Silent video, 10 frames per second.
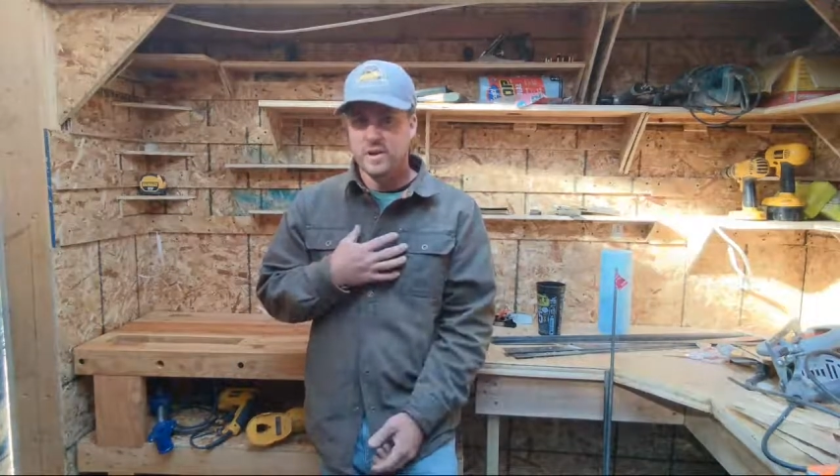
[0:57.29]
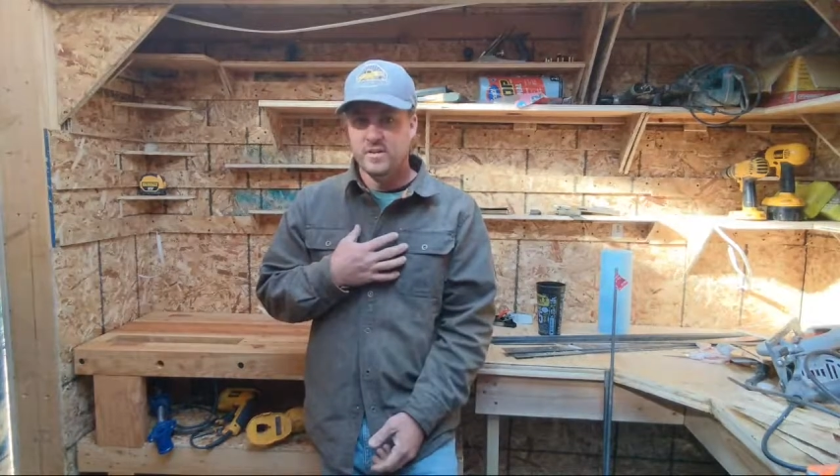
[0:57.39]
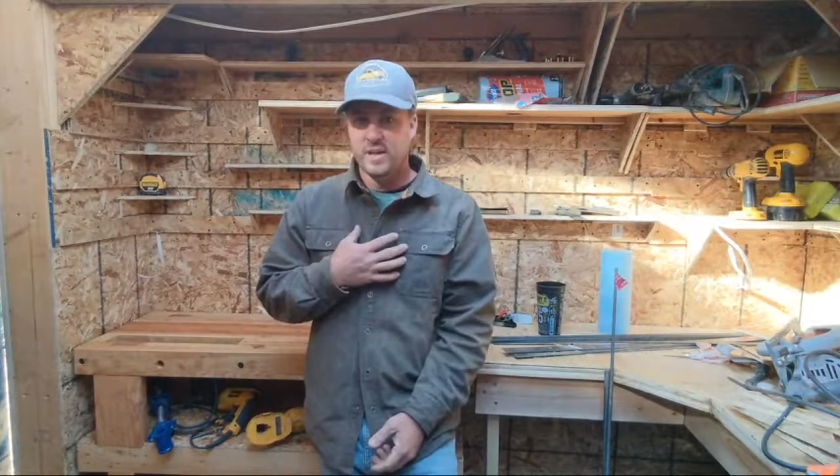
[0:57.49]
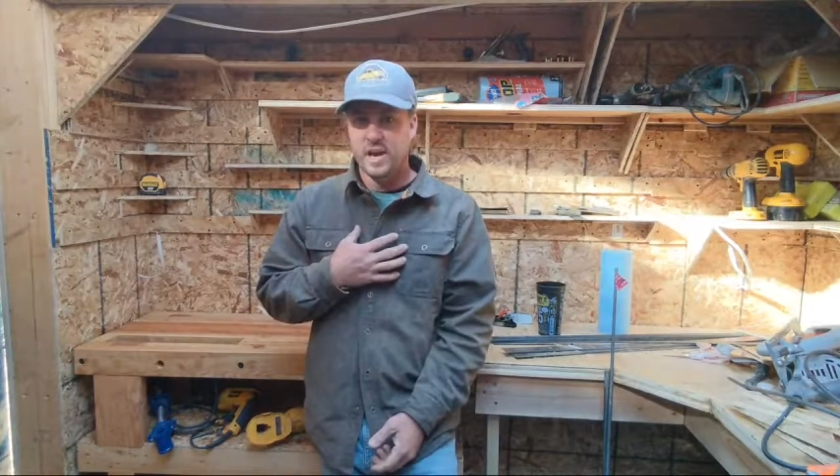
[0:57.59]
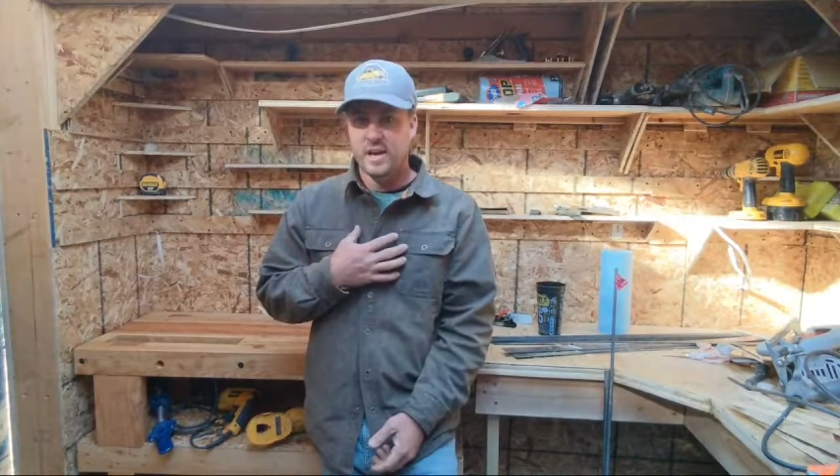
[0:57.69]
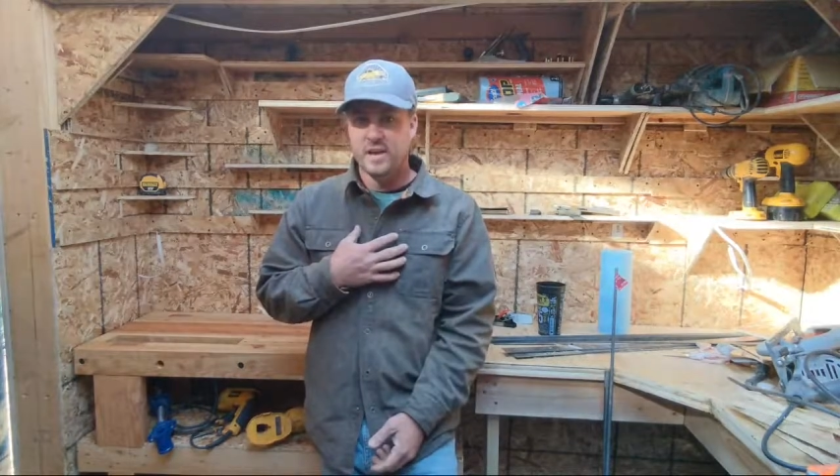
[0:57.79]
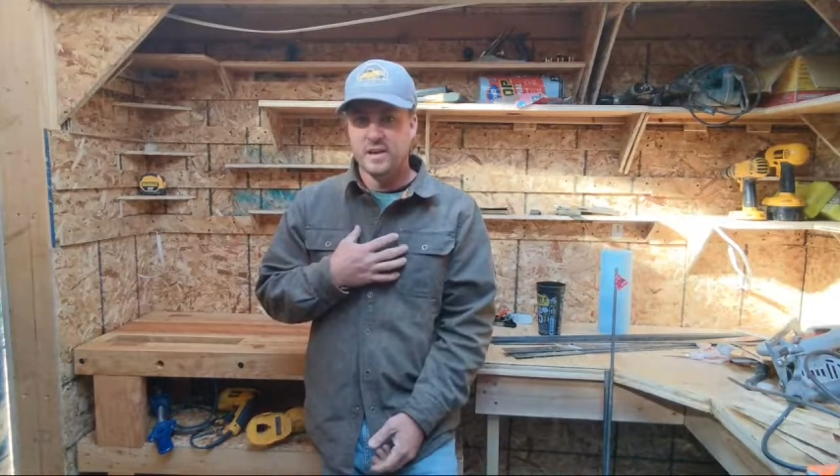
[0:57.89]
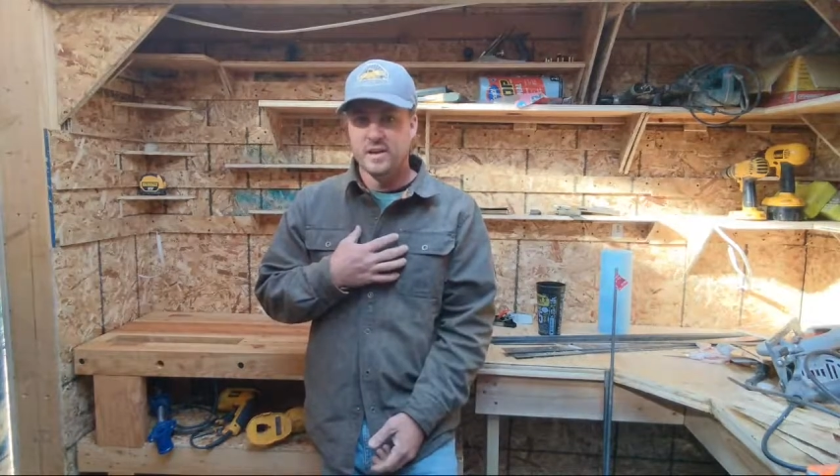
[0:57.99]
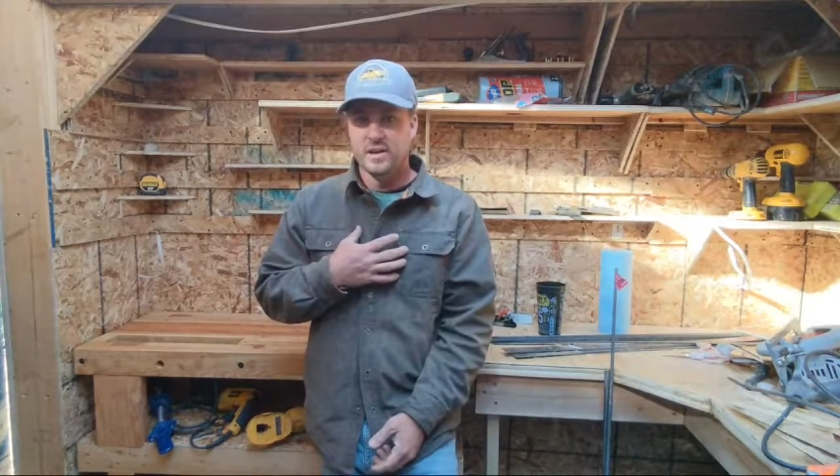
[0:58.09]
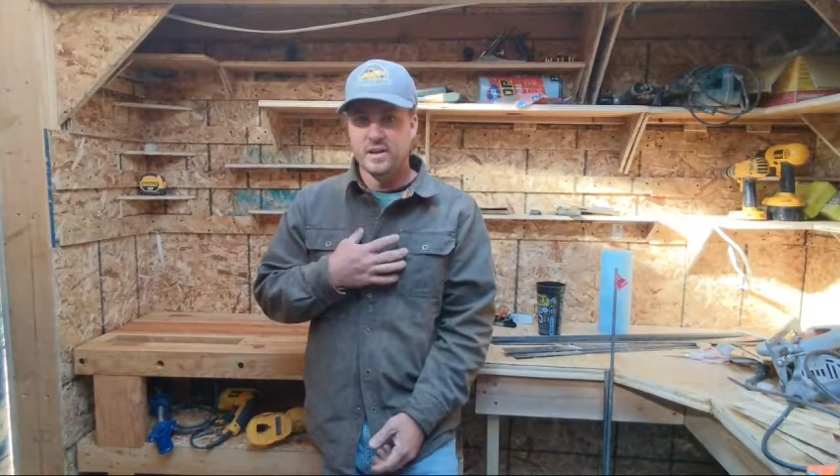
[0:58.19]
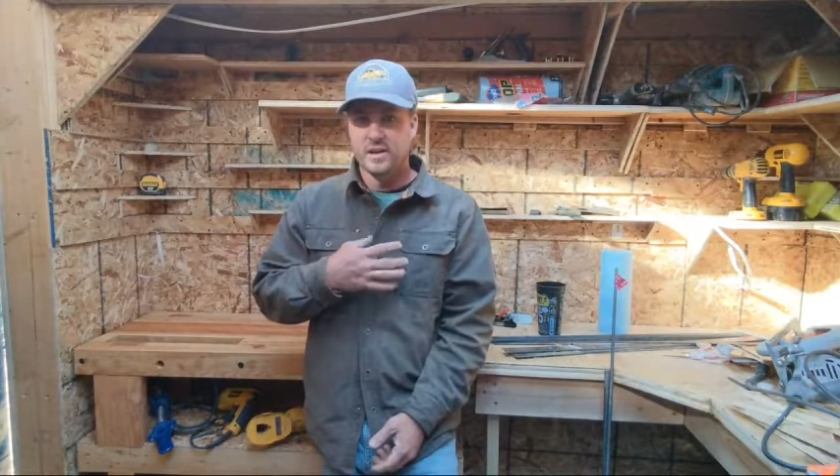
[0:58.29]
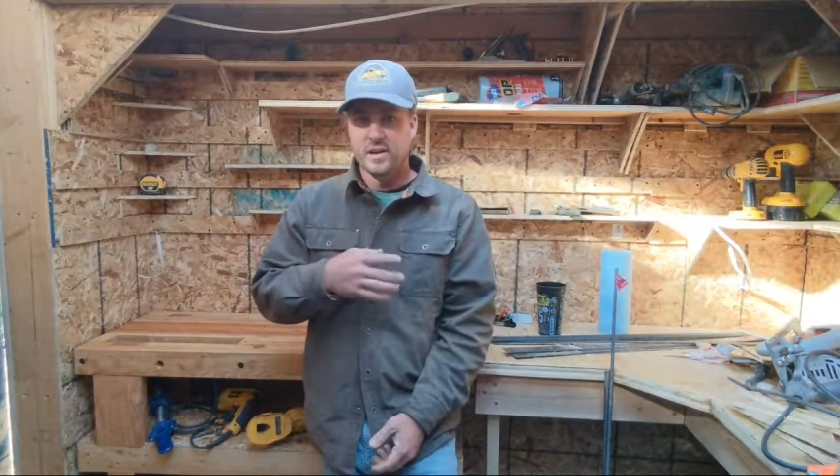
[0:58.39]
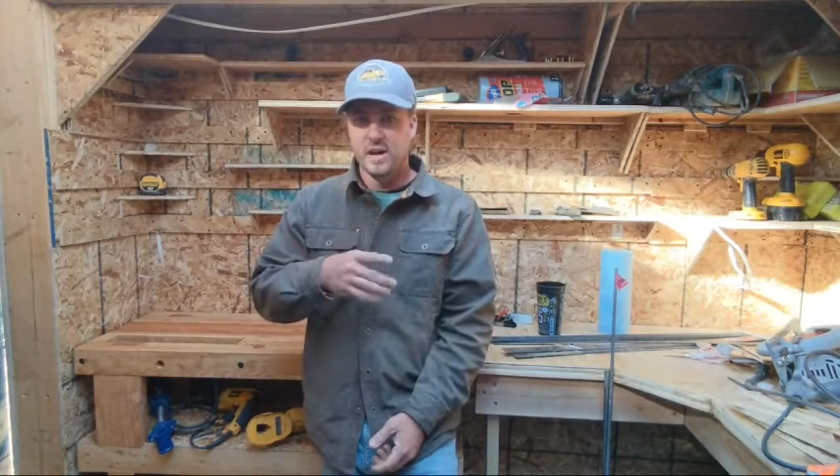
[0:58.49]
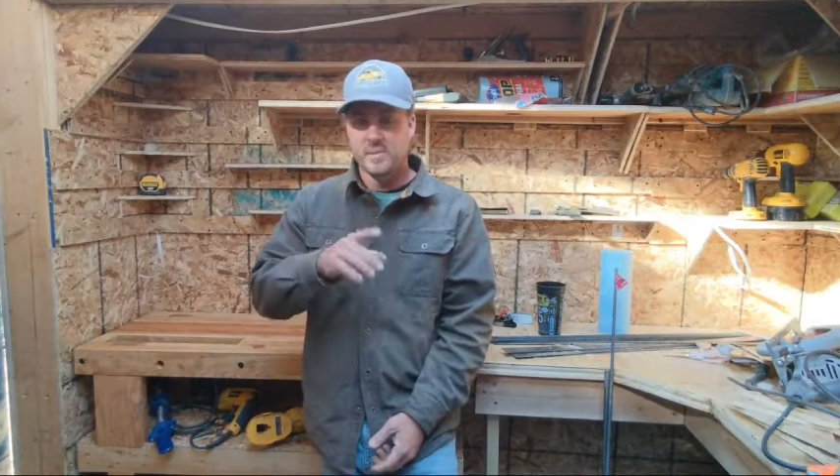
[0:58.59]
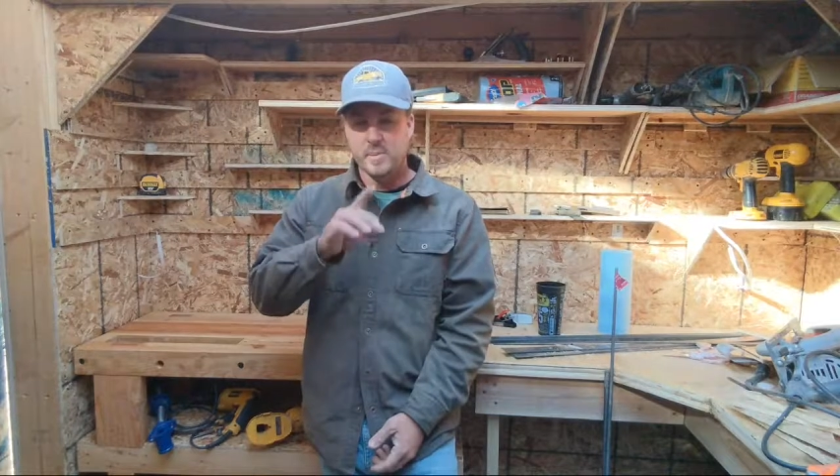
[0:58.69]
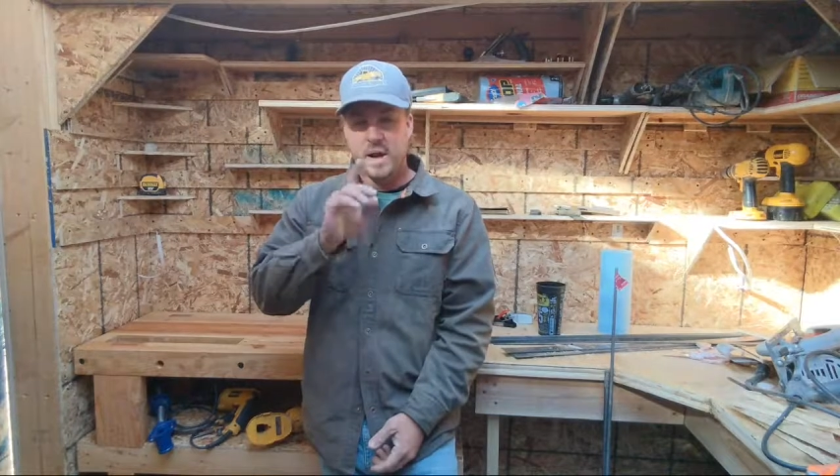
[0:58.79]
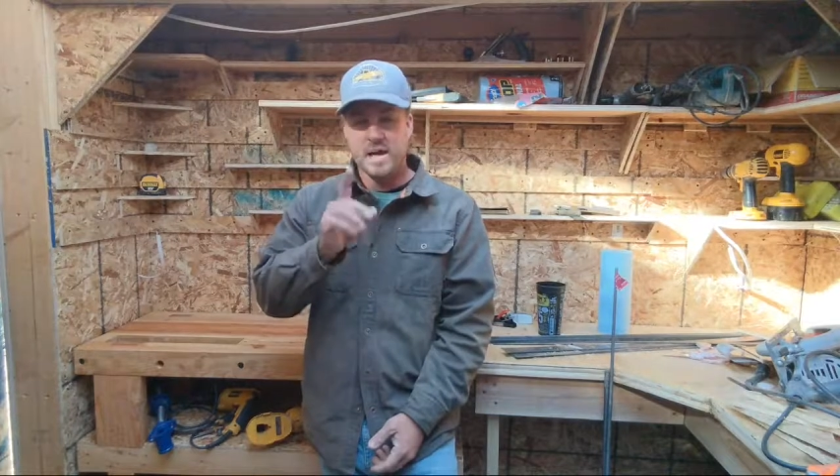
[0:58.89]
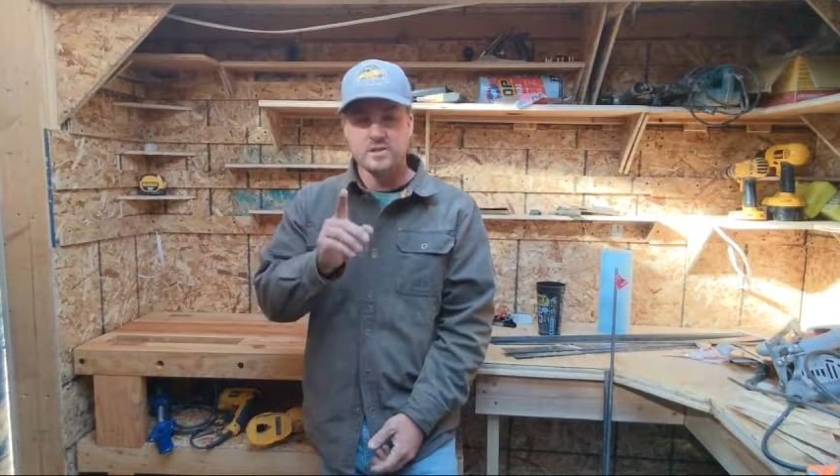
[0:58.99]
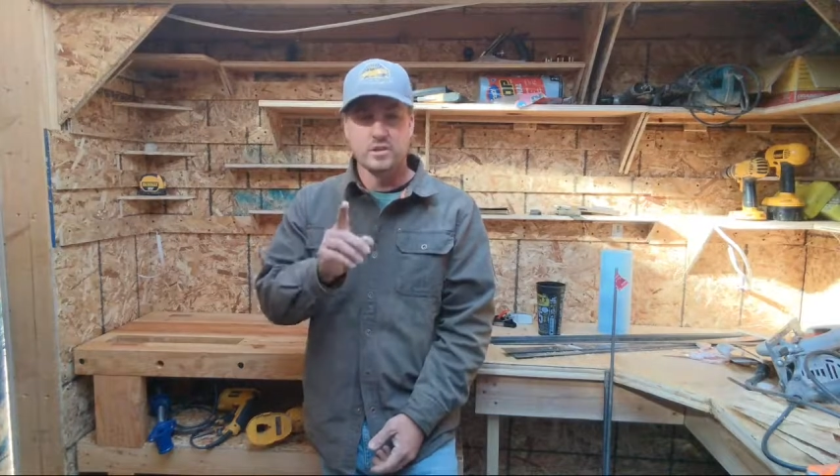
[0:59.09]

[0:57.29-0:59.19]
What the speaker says: that I'm a master